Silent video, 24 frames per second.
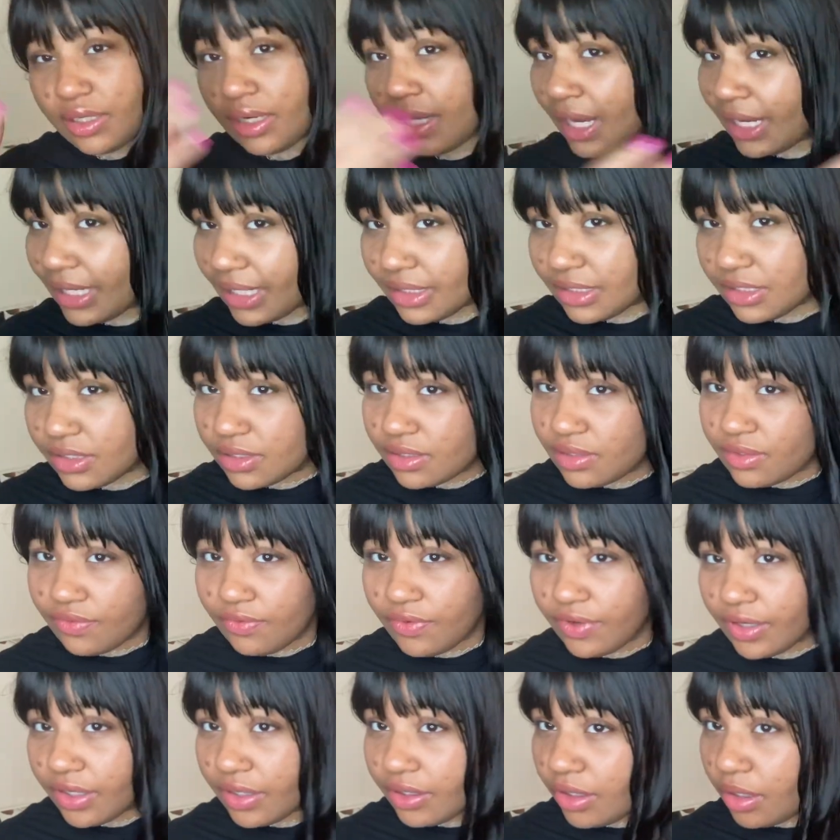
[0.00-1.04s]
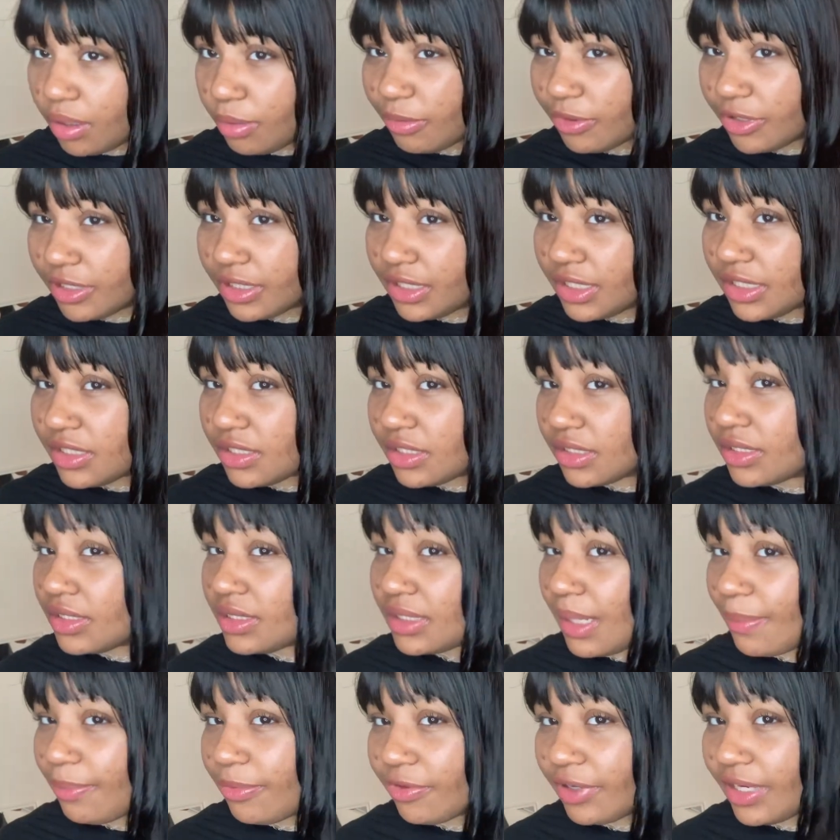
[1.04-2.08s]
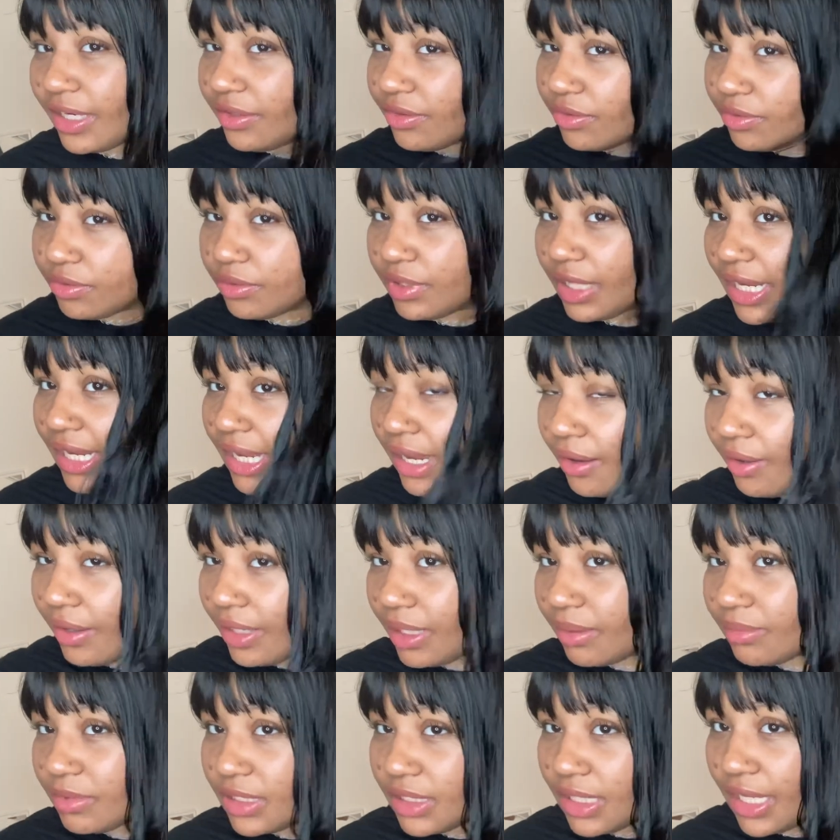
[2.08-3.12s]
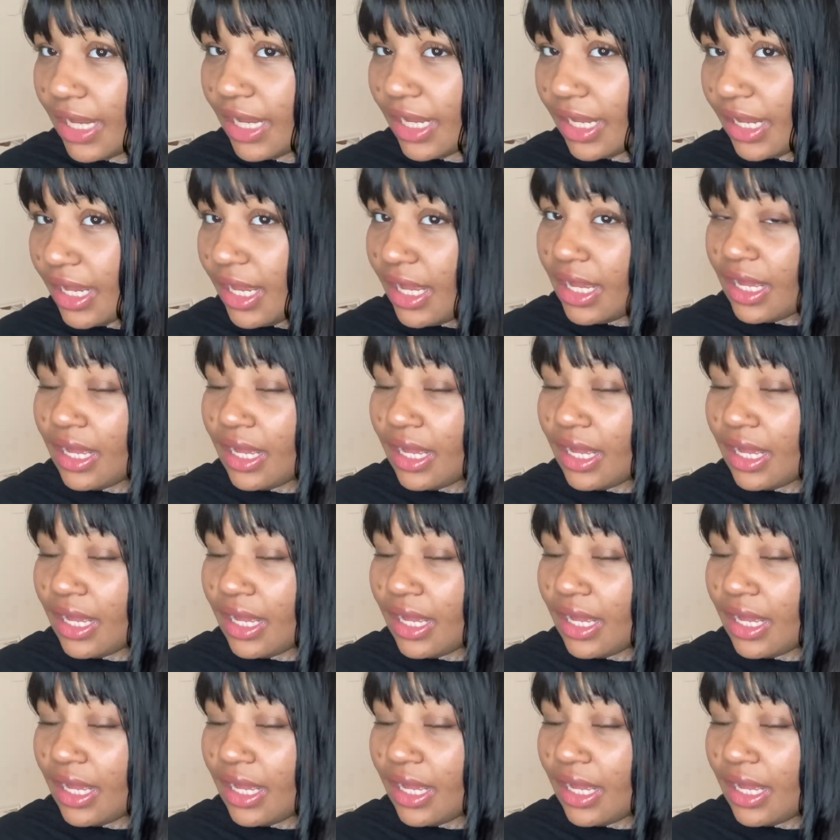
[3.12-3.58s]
I can just finger comb or at least just separate through like how I am today.